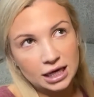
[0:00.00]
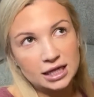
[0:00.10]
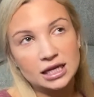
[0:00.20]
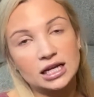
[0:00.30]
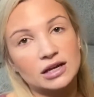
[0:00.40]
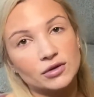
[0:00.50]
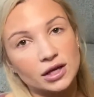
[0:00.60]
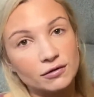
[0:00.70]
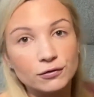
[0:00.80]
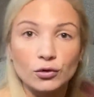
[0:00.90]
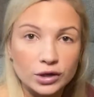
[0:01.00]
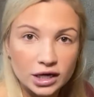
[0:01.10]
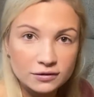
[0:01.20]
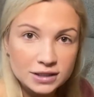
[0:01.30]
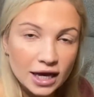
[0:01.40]
I think I give it like a 4 out
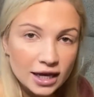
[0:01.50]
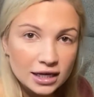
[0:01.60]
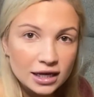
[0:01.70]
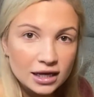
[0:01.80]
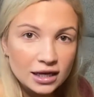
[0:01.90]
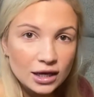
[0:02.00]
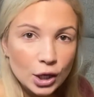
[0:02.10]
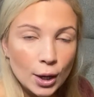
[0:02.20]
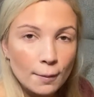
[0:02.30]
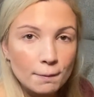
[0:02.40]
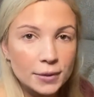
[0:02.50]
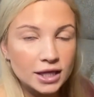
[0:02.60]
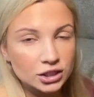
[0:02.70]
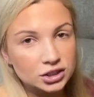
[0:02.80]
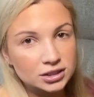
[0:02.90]
of 10, but
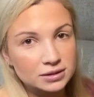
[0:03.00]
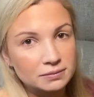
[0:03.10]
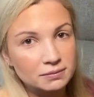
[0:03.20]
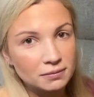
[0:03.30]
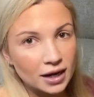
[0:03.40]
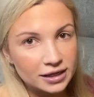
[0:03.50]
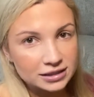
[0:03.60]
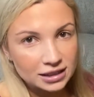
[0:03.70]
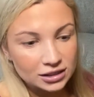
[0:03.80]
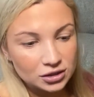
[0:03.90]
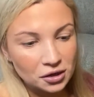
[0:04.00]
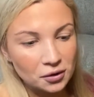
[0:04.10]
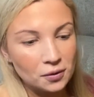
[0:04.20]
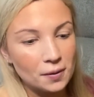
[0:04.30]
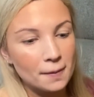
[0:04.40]
that's just my skin
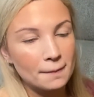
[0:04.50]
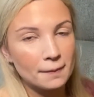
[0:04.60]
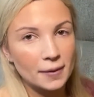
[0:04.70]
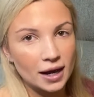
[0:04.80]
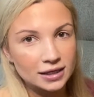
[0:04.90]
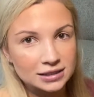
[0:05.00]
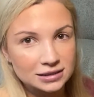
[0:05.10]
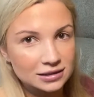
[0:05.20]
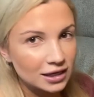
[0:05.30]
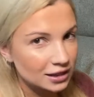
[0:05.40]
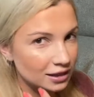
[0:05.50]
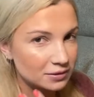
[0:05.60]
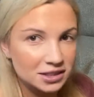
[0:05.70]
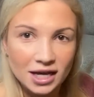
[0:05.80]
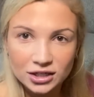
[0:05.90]
tone, my skin, like the
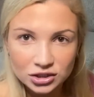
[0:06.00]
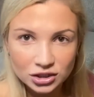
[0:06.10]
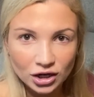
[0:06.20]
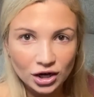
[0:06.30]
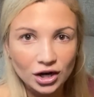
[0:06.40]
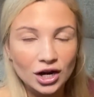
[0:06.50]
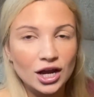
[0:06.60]
texture.